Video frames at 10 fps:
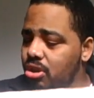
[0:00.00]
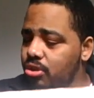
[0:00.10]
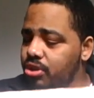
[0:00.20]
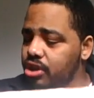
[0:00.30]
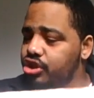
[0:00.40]

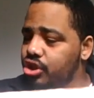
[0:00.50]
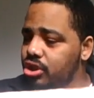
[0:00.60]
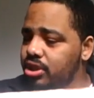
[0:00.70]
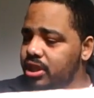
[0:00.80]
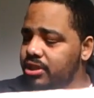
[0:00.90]
the
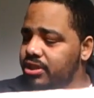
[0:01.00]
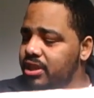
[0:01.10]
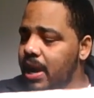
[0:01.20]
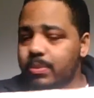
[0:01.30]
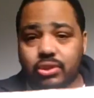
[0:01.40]
journey, the
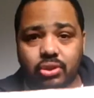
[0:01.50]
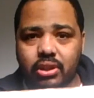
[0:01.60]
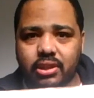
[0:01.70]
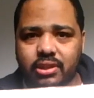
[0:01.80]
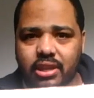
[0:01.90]

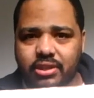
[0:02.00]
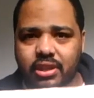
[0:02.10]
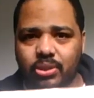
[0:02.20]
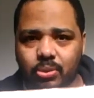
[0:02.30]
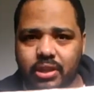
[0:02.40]
opportunities that
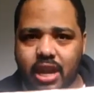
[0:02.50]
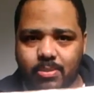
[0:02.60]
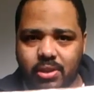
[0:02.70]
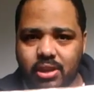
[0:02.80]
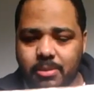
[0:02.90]
this would take
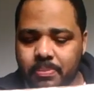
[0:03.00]
me.